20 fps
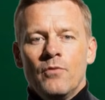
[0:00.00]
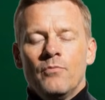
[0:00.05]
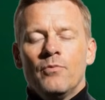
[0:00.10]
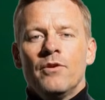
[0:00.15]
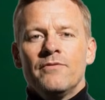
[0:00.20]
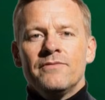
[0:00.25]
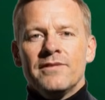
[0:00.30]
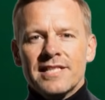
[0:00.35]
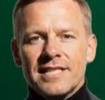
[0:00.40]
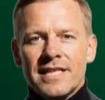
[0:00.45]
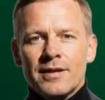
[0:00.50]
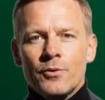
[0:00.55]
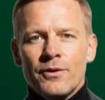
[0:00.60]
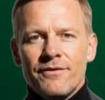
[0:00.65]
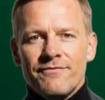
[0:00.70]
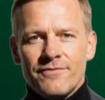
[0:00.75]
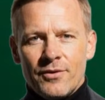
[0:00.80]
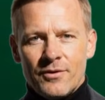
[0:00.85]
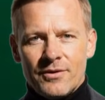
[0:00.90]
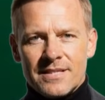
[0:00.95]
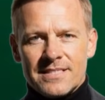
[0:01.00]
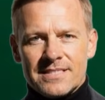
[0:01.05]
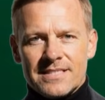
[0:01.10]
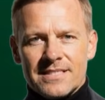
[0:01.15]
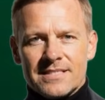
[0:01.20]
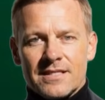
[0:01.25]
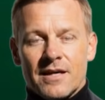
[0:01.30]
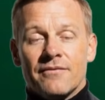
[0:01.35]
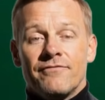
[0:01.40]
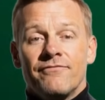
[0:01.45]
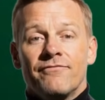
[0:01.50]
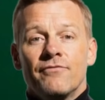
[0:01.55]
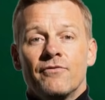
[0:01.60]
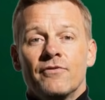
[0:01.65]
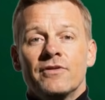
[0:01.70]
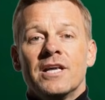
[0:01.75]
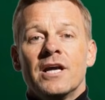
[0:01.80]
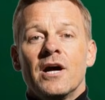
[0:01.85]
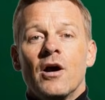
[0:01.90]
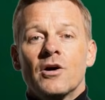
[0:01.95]
MOVA Liquid focuses on
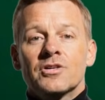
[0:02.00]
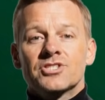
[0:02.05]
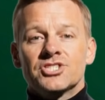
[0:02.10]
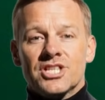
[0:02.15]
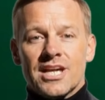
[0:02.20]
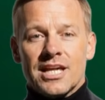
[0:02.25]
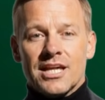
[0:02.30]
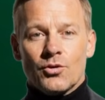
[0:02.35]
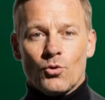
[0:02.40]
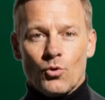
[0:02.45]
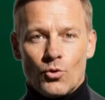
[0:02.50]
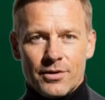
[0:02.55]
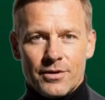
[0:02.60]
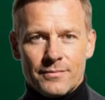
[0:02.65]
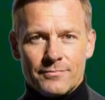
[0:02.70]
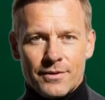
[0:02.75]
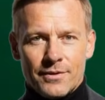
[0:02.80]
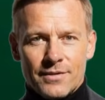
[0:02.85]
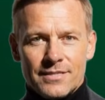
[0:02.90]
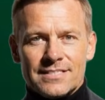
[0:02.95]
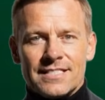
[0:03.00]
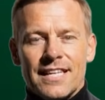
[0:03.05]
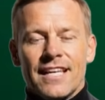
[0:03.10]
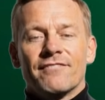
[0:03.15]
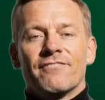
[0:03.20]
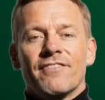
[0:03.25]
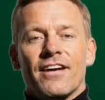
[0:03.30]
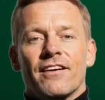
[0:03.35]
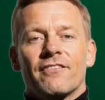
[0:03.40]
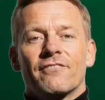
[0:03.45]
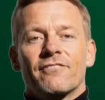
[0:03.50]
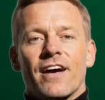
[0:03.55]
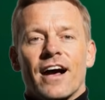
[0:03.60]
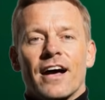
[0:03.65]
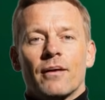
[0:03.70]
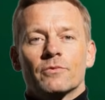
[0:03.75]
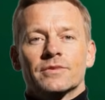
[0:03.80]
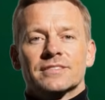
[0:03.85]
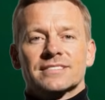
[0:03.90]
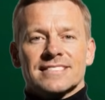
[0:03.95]
fully on-chain order books and
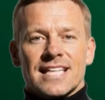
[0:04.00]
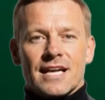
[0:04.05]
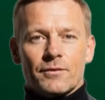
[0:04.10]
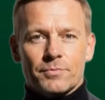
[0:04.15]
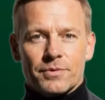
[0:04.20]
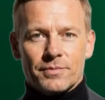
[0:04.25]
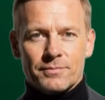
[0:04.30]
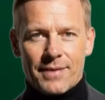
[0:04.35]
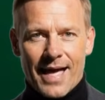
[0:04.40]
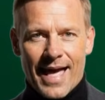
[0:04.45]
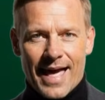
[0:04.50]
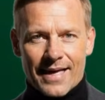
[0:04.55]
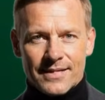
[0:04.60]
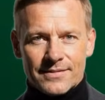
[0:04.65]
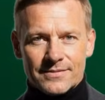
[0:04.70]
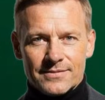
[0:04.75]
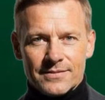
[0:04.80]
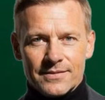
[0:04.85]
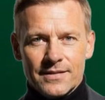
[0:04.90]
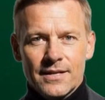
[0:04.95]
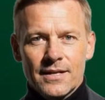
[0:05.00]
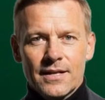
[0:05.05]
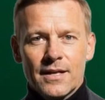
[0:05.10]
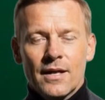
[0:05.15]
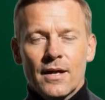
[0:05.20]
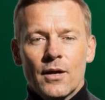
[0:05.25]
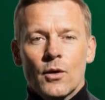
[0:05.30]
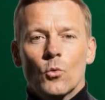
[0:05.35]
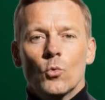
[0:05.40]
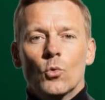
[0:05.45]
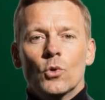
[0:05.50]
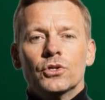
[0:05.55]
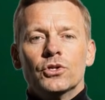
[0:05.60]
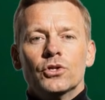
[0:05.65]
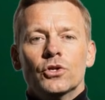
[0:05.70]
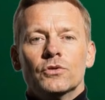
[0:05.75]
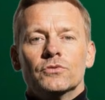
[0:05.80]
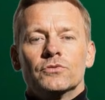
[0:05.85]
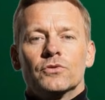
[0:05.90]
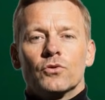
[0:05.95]
verifiable settlement paths. We'll
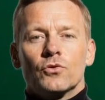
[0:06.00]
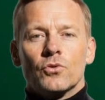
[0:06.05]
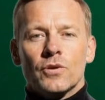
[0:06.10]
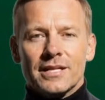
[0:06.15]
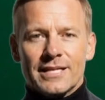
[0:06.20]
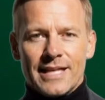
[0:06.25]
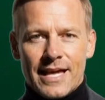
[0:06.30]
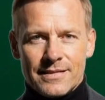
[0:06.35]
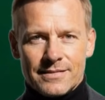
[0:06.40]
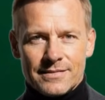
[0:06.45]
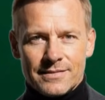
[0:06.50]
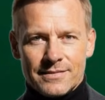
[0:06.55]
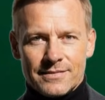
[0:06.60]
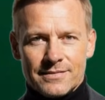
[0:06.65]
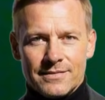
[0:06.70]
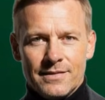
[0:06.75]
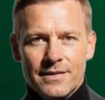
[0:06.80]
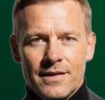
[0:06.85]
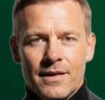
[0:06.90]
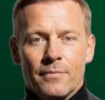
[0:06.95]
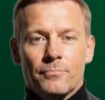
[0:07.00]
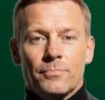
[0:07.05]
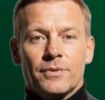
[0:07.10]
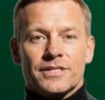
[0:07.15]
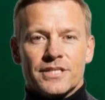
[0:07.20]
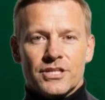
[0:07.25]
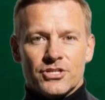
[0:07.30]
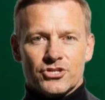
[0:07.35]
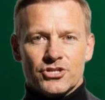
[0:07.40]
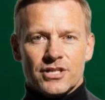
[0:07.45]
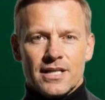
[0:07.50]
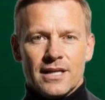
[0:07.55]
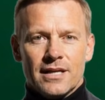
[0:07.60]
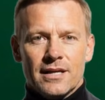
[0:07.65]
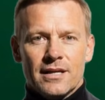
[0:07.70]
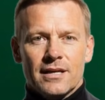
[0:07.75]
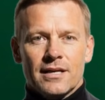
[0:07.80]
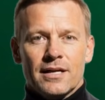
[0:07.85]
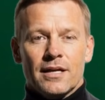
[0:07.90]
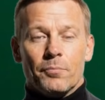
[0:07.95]
use three lenses,
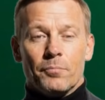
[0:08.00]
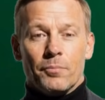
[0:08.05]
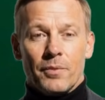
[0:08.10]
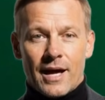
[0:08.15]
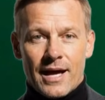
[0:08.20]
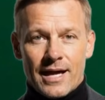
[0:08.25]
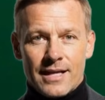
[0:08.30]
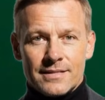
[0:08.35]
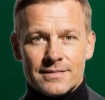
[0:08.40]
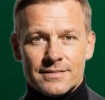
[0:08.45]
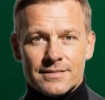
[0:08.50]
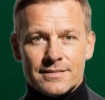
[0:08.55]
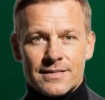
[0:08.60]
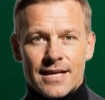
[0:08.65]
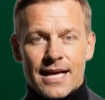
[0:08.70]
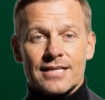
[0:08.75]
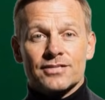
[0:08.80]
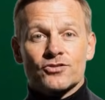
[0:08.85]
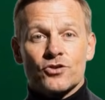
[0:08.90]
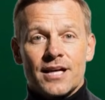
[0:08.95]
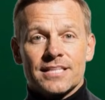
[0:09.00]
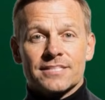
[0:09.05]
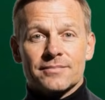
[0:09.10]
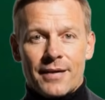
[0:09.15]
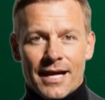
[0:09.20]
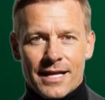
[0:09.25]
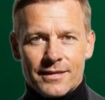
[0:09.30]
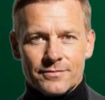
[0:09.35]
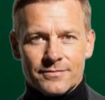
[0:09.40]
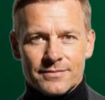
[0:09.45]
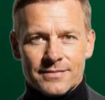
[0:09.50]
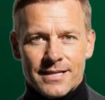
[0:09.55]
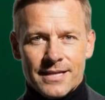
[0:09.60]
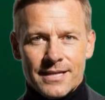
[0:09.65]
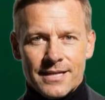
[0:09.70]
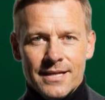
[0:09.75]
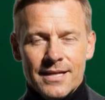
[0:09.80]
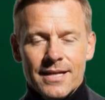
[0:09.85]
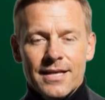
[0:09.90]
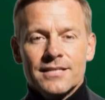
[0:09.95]
positioning, compliance, and transparency,
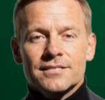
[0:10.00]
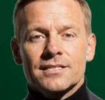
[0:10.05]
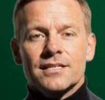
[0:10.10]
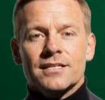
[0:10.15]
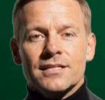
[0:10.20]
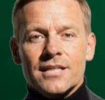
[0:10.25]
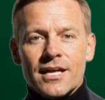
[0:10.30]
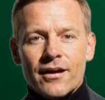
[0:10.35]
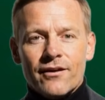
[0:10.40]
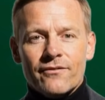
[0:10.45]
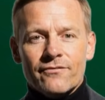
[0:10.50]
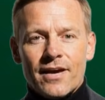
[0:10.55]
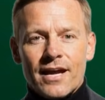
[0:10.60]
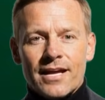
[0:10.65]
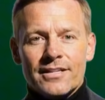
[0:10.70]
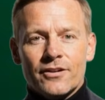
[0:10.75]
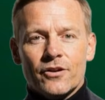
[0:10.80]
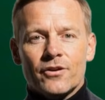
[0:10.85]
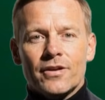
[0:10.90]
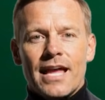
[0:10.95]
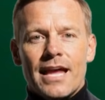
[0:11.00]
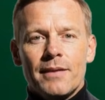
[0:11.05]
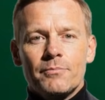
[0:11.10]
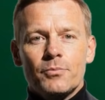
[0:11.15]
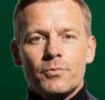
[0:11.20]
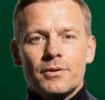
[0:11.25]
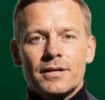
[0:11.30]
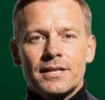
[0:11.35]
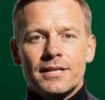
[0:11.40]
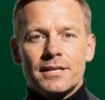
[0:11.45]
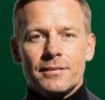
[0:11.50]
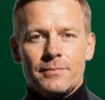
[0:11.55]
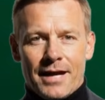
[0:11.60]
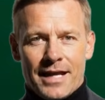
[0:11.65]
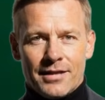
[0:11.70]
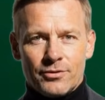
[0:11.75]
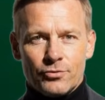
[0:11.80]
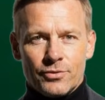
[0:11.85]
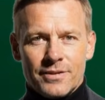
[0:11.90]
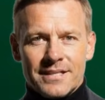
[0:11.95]
to clarify their capability
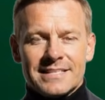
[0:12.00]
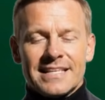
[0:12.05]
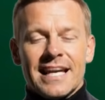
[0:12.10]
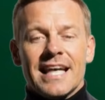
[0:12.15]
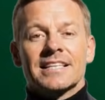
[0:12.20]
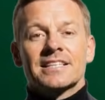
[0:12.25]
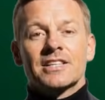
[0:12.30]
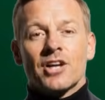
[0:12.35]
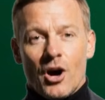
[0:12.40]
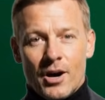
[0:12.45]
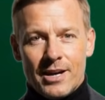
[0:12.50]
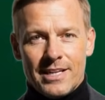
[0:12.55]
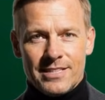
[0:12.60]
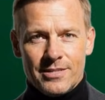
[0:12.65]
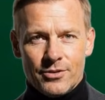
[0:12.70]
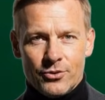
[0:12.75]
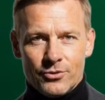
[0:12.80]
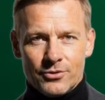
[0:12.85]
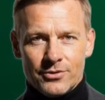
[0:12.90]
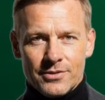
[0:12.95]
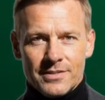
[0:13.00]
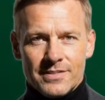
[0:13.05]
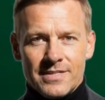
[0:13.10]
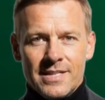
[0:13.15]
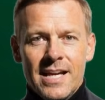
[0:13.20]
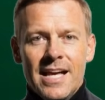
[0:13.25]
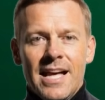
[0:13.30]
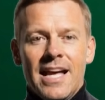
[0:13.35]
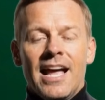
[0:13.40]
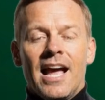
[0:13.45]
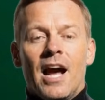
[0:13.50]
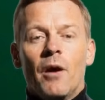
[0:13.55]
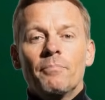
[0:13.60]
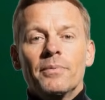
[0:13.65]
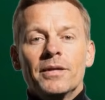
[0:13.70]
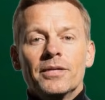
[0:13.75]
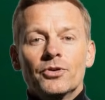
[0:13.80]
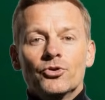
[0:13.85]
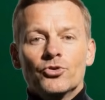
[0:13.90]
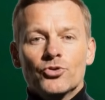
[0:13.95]
boundaries and target users,
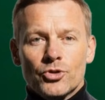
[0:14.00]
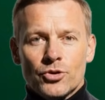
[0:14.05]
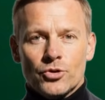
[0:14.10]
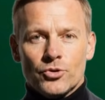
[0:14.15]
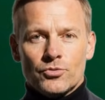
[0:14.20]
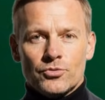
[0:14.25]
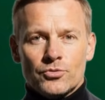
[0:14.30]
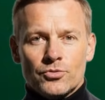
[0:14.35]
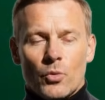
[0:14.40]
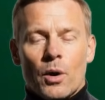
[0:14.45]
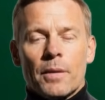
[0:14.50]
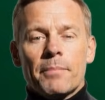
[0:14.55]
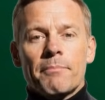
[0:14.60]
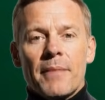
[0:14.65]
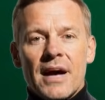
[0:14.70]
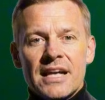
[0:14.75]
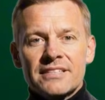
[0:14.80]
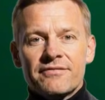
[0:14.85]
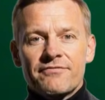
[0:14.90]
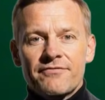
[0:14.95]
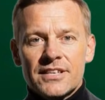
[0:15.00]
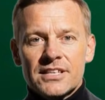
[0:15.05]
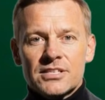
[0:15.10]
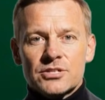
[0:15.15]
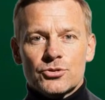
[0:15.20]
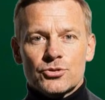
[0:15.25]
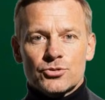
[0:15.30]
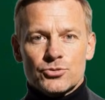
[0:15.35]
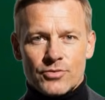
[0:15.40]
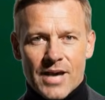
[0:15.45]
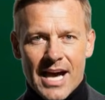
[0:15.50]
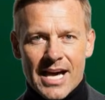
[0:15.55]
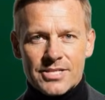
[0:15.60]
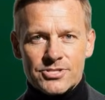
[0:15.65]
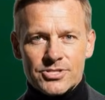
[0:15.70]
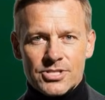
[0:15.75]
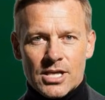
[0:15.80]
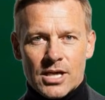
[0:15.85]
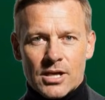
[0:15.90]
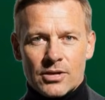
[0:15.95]
helping you choose what best fits your
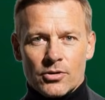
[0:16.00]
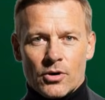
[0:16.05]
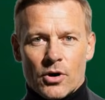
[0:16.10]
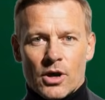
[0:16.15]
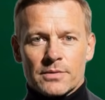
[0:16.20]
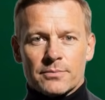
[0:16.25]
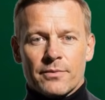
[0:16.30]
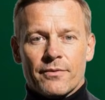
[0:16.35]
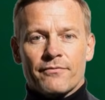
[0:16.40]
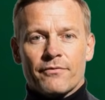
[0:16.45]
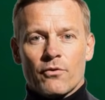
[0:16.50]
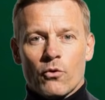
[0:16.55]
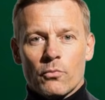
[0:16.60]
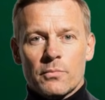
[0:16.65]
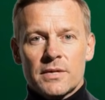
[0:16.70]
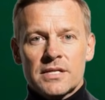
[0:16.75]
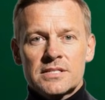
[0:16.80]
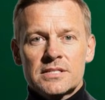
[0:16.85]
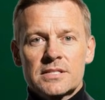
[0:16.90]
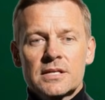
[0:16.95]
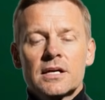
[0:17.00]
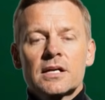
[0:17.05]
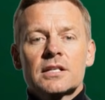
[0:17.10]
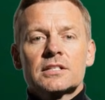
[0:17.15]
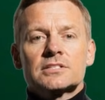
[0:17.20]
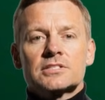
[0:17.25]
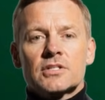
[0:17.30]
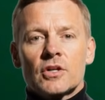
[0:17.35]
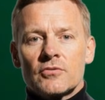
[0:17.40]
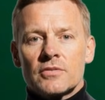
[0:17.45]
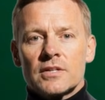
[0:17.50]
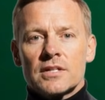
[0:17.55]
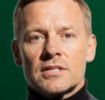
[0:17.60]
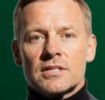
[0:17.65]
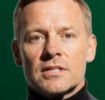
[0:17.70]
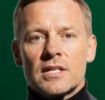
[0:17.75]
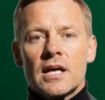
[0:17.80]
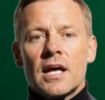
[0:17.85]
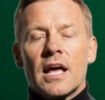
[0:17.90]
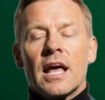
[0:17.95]
strategy across performance,
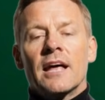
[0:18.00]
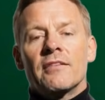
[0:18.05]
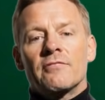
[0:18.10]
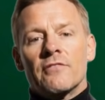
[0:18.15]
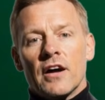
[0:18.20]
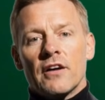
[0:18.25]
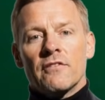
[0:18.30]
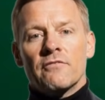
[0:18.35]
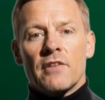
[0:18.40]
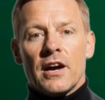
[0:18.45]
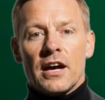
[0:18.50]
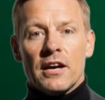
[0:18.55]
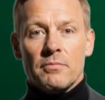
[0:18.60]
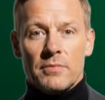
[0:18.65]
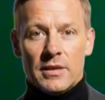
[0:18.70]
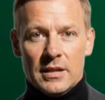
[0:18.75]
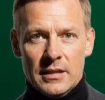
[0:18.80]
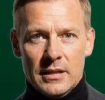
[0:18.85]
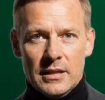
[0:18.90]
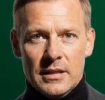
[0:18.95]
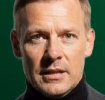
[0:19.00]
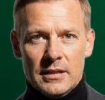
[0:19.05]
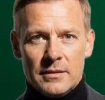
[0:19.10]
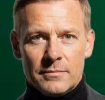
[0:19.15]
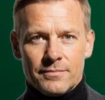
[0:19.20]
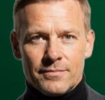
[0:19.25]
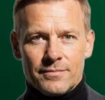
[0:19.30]
service, and verifiability.